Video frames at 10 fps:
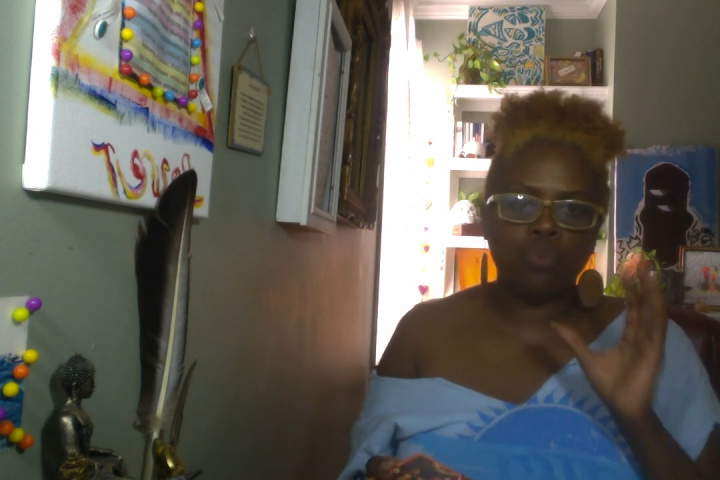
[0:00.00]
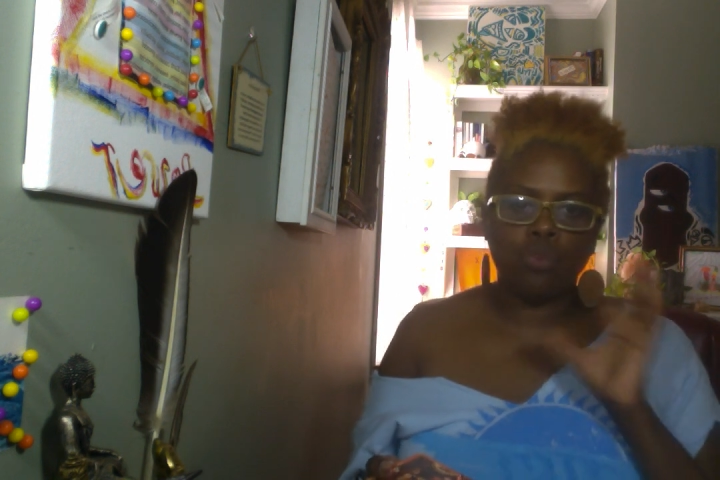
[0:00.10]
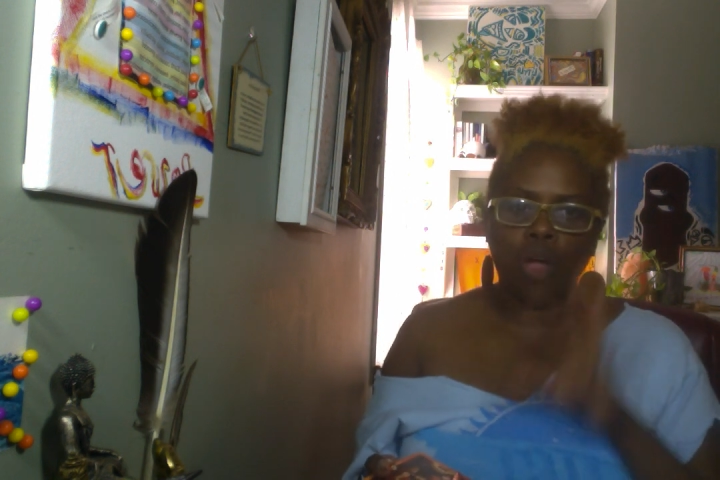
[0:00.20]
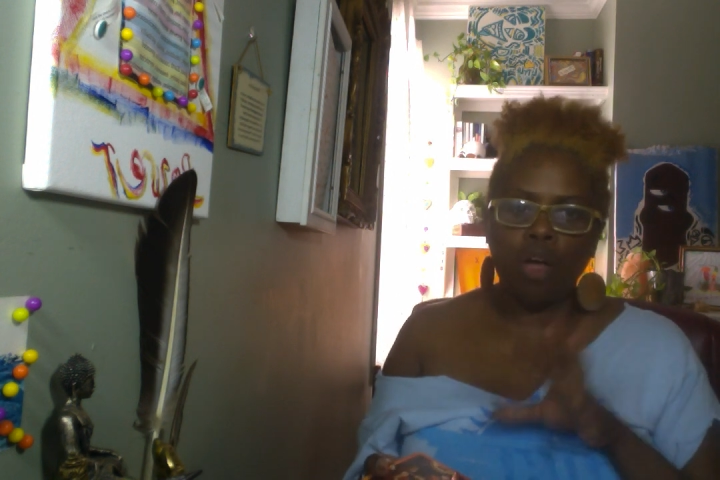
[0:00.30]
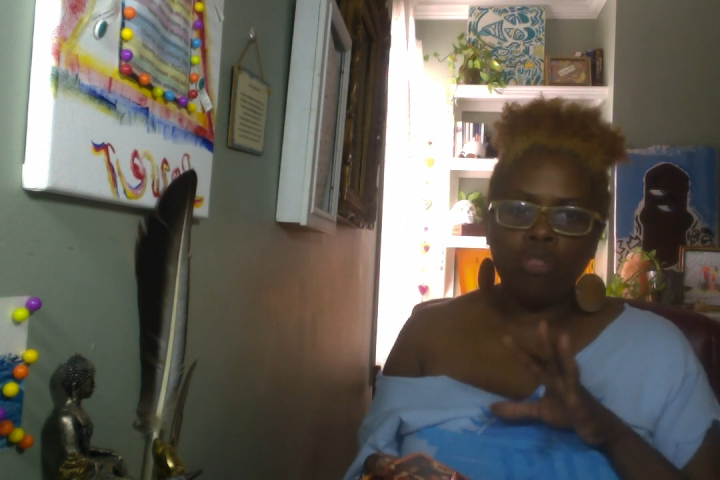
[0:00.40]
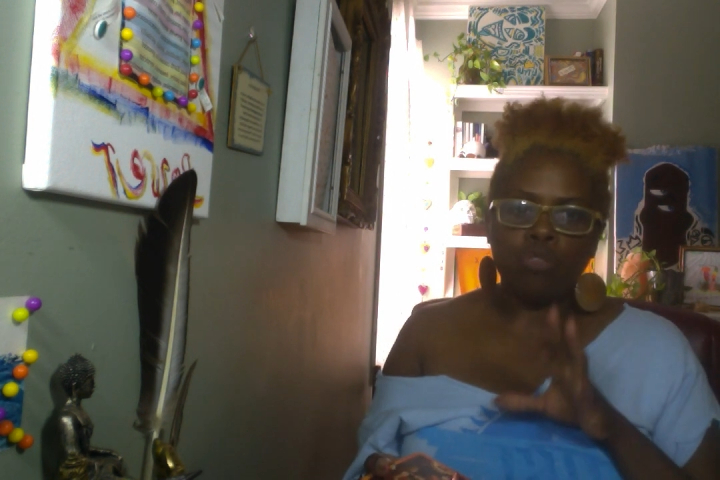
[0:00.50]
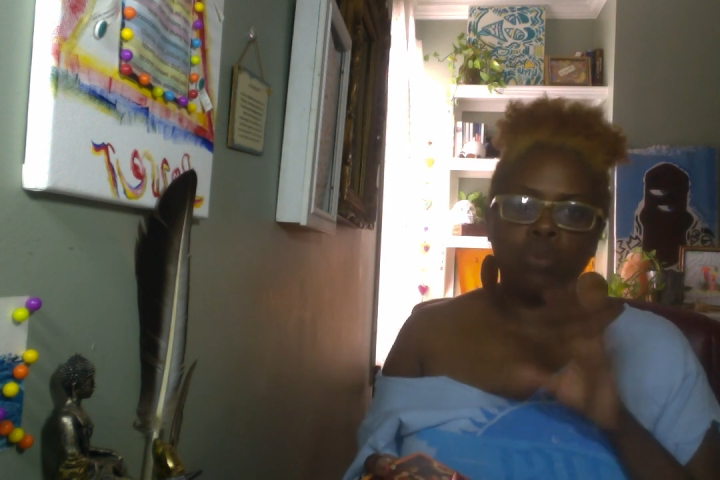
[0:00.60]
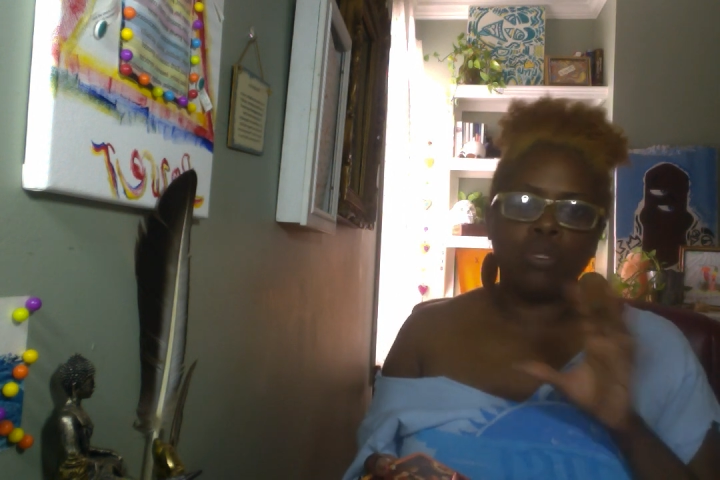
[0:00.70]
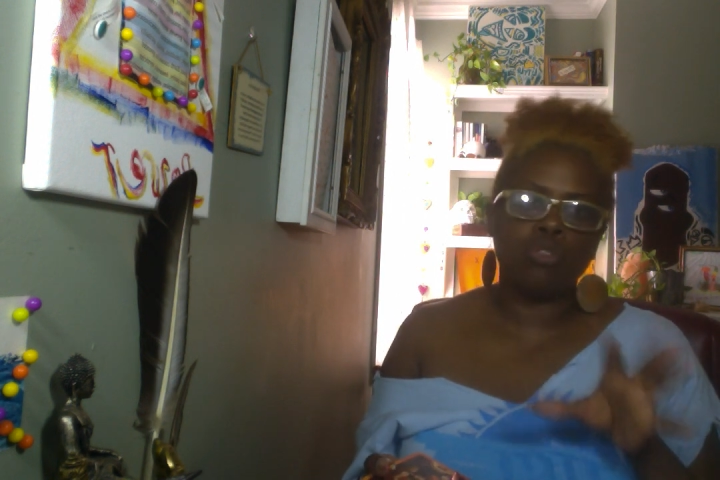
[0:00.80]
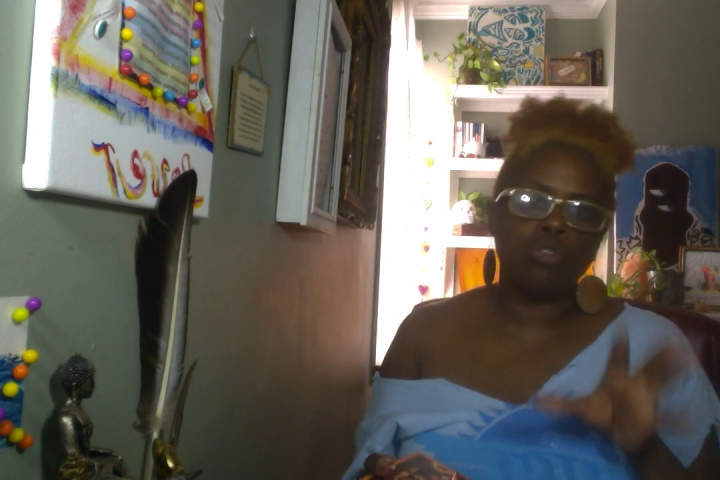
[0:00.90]
with others,
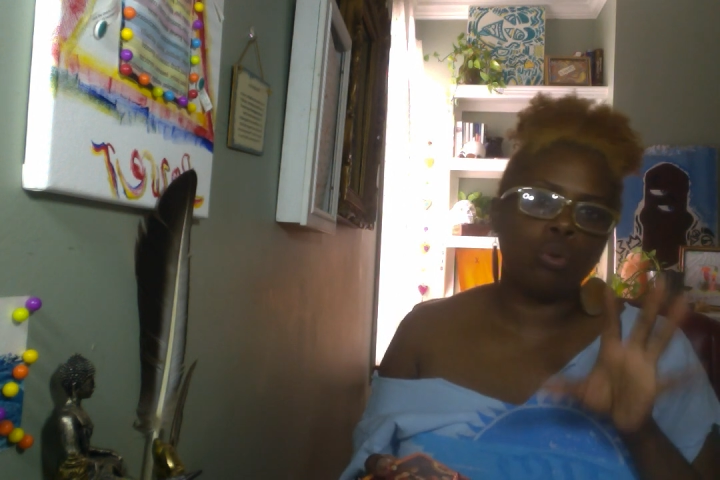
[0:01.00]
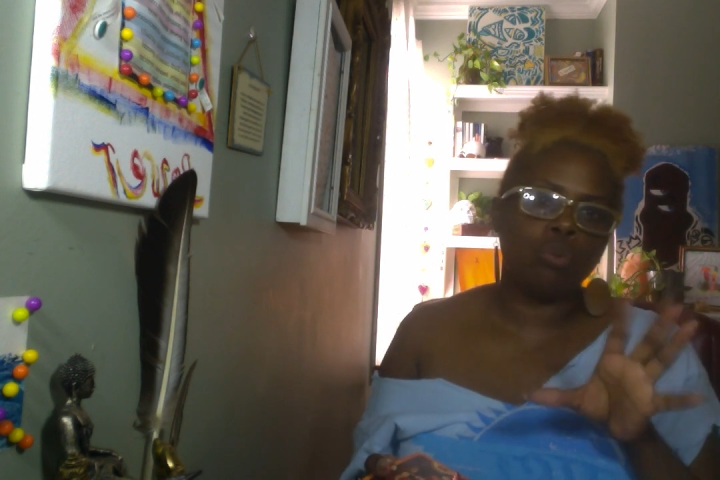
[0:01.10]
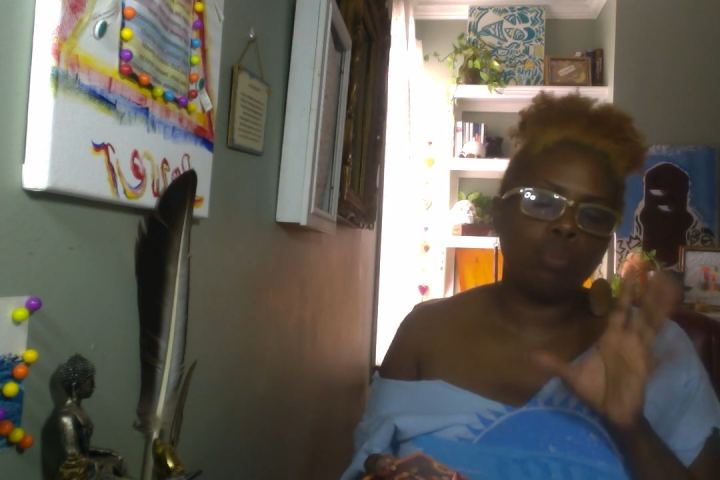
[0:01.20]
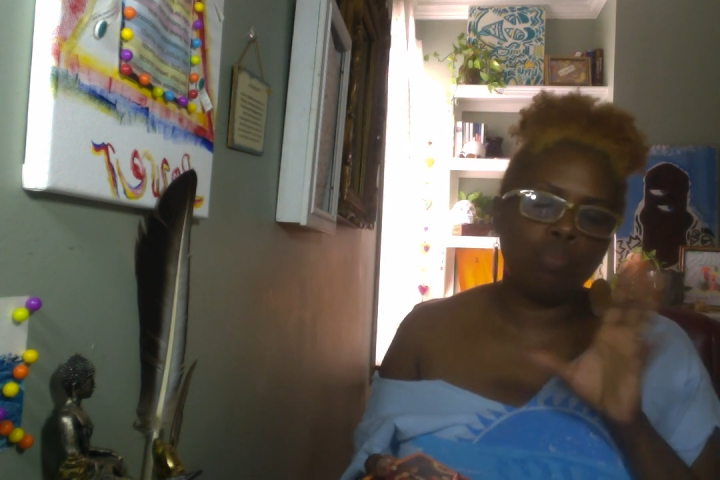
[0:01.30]
but this is also